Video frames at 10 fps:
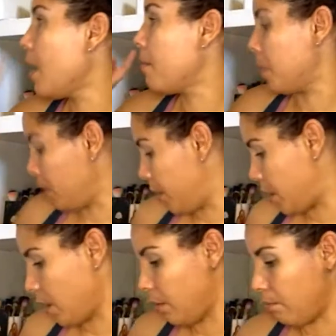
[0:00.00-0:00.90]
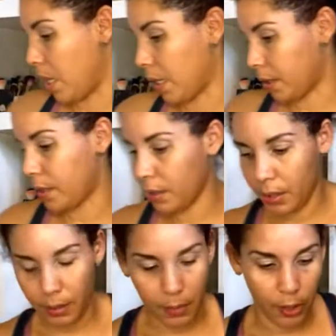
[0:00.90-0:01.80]
but let's unbox
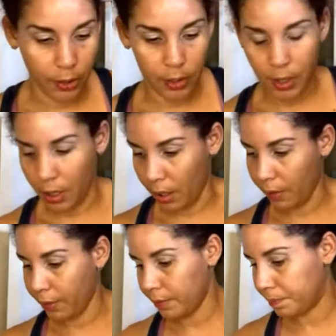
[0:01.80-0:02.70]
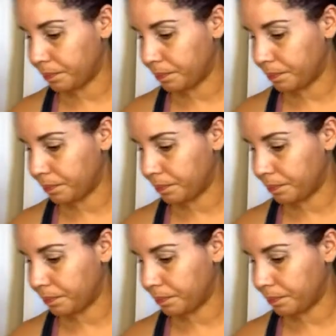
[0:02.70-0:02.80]
some other stuff.